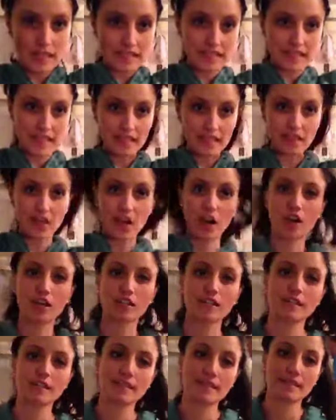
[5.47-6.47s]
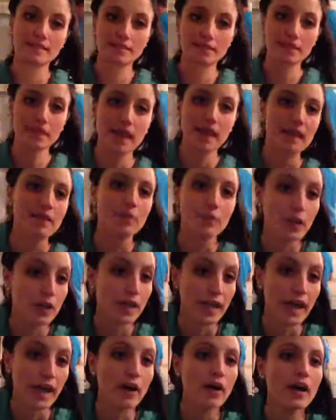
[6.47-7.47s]
a deck of cards kind of
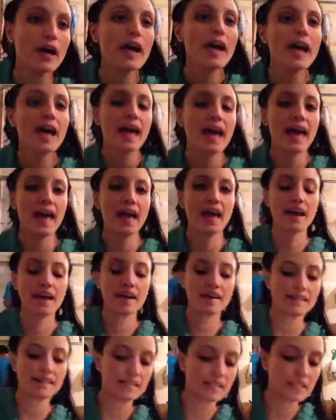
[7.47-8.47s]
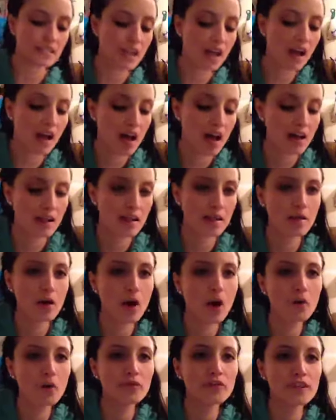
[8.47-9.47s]
workout. And
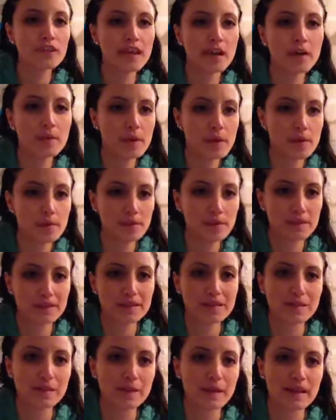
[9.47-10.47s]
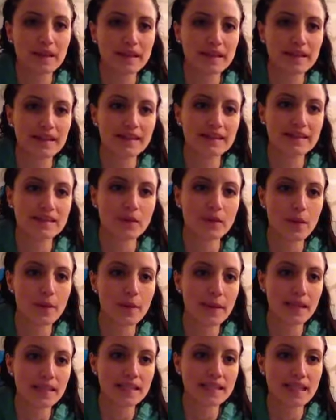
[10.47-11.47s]
hopefully I'll be able to explain this so it
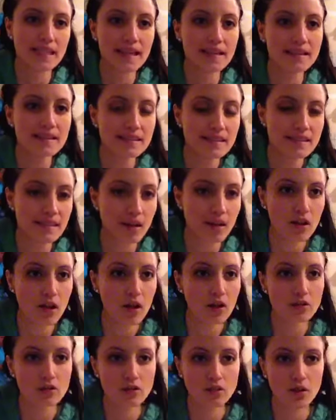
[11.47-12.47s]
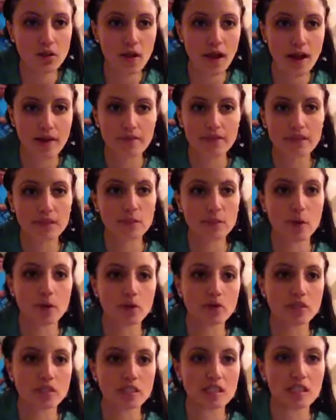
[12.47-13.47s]
makes sense. I'll also have this
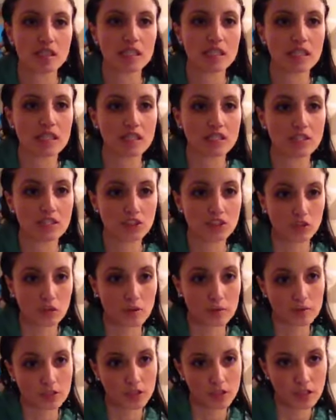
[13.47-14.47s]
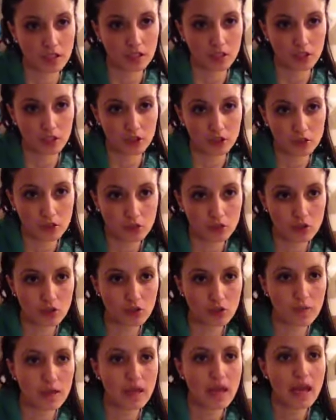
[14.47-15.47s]
posted in the description in the
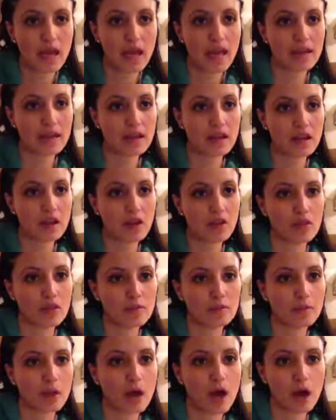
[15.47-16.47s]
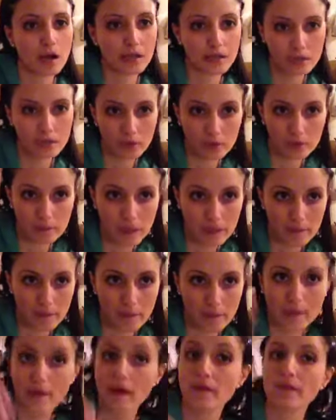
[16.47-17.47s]
YouTube, and then on the blog it will be up
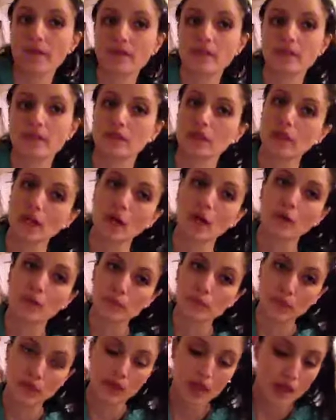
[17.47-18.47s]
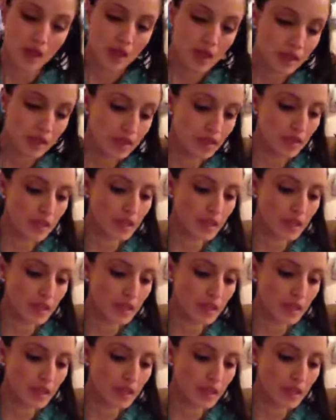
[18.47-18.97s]
above this video. So